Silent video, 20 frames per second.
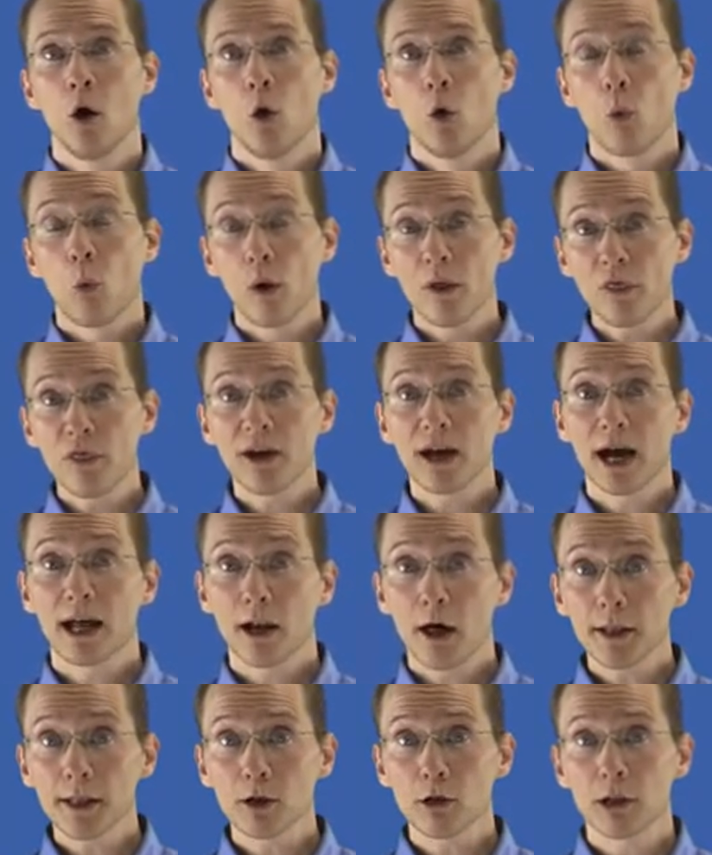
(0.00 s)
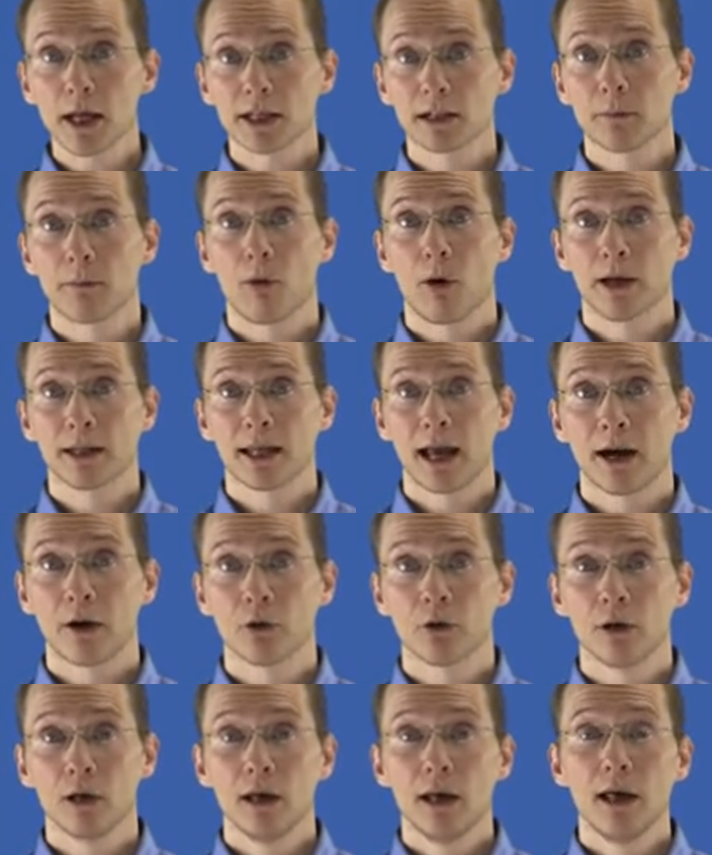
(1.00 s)
One thing I'd also like to point out
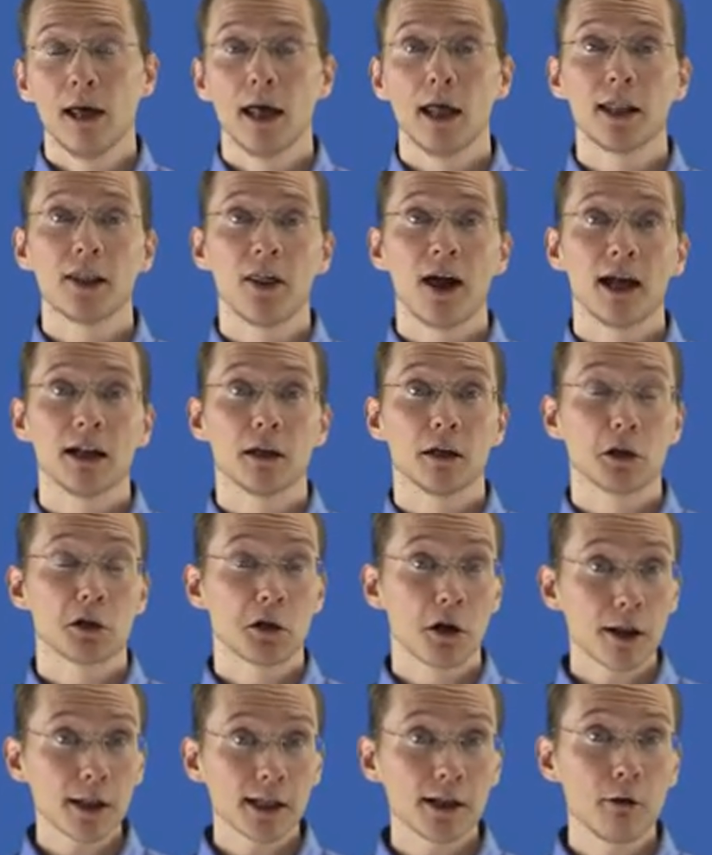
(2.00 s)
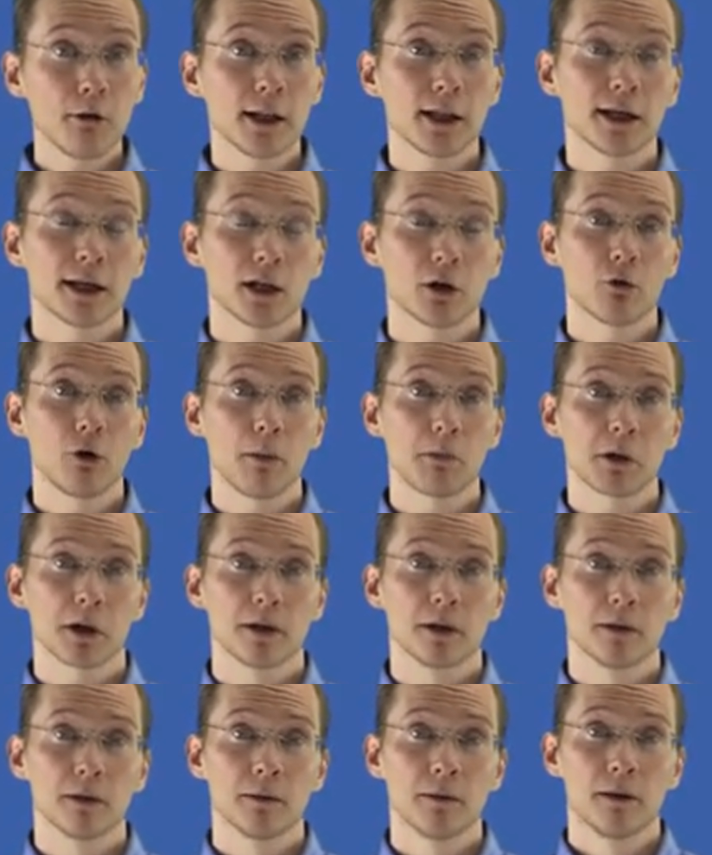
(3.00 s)
is that just using
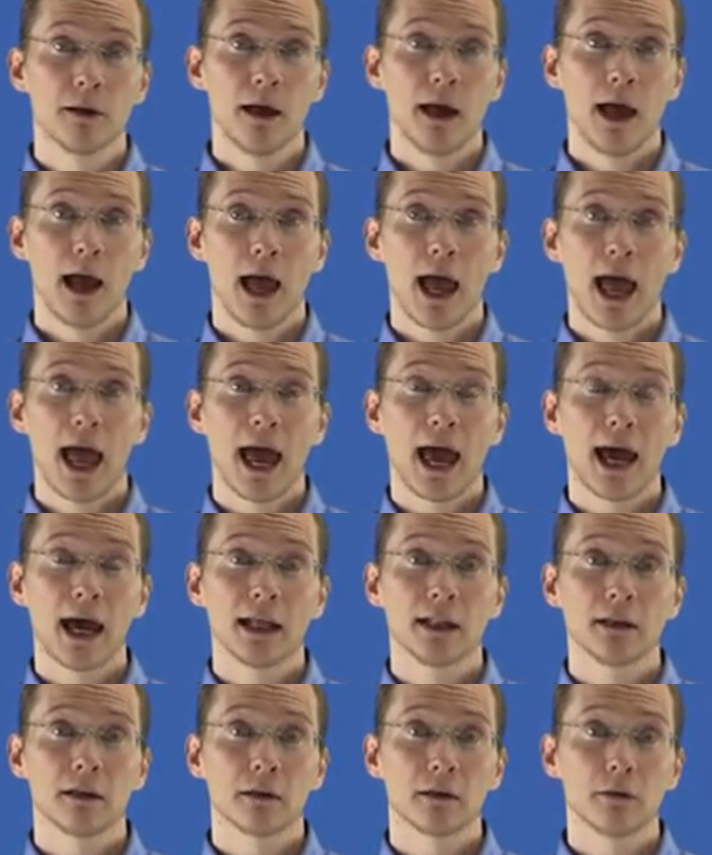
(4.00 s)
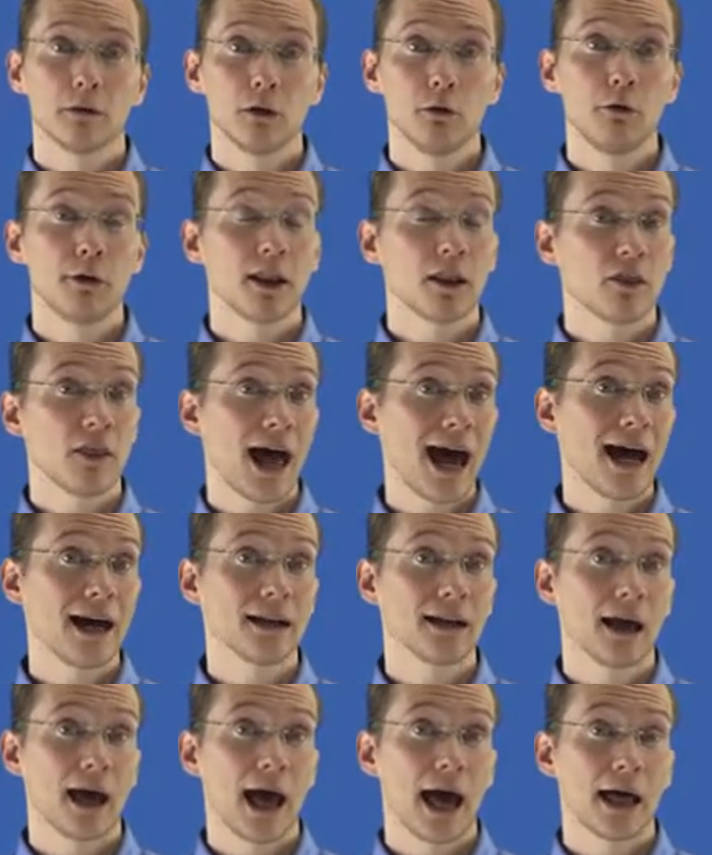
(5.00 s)
encryption and using
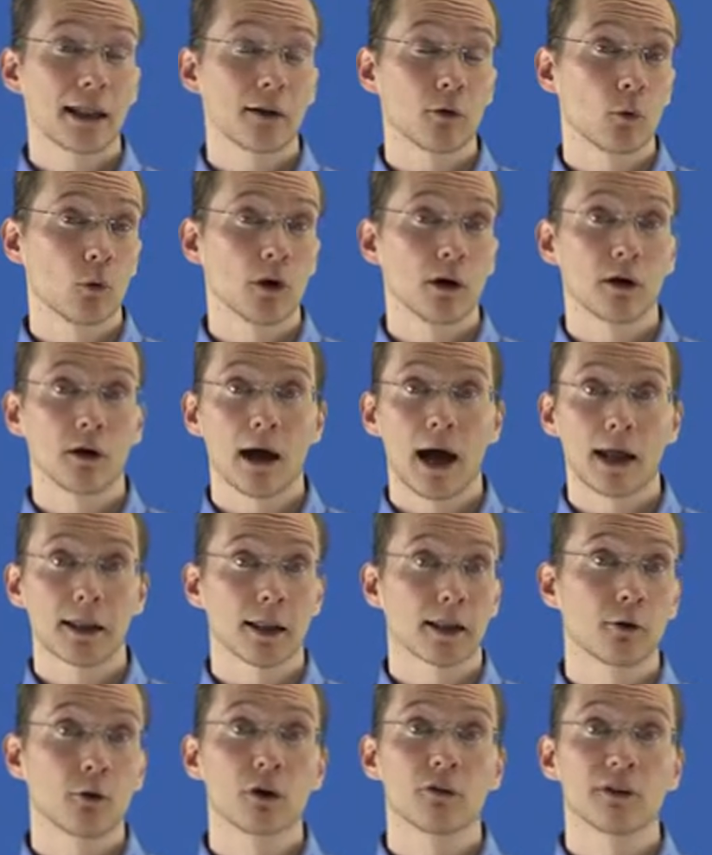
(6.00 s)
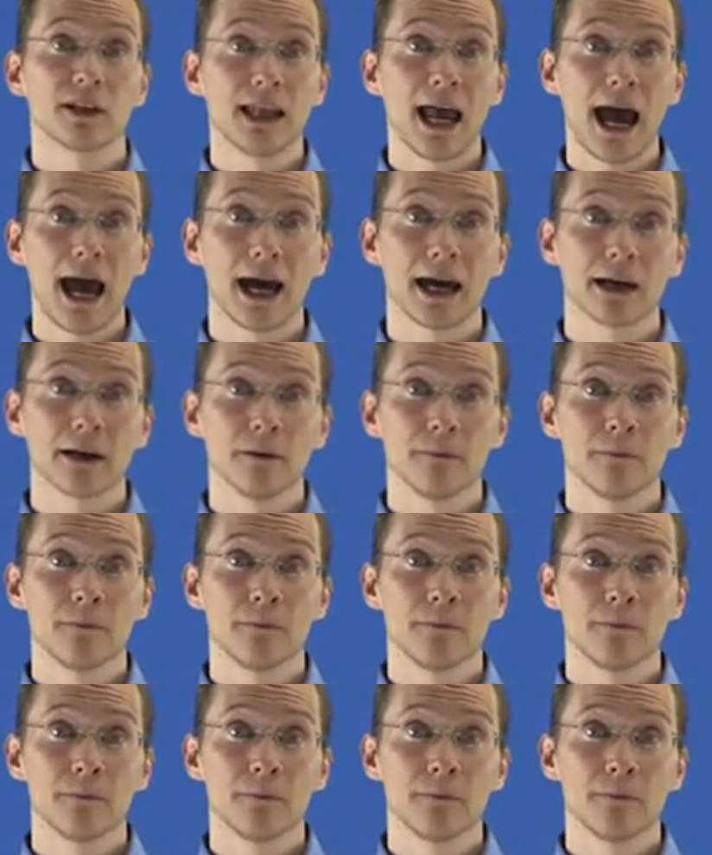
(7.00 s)
that, as it were, as a sort of a tag,